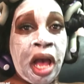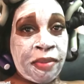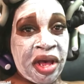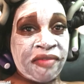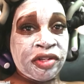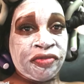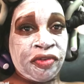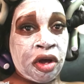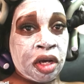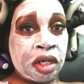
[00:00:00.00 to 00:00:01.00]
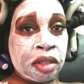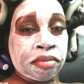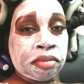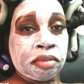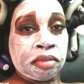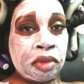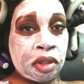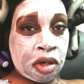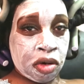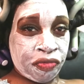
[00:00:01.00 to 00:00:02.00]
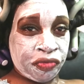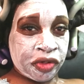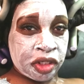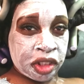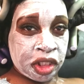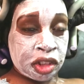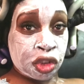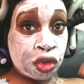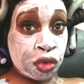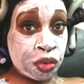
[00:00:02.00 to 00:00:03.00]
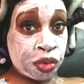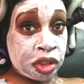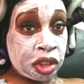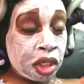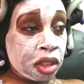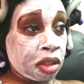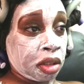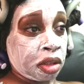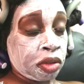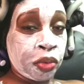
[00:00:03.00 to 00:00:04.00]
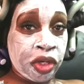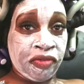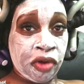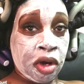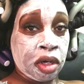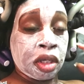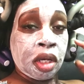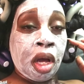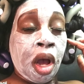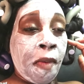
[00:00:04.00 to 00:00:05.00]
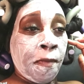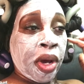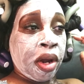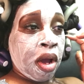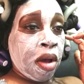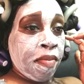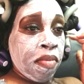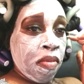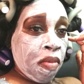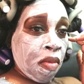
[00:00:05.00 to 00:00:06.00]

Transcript: I'm going to have this vlog up hopefully Tuesday the week vlog. But um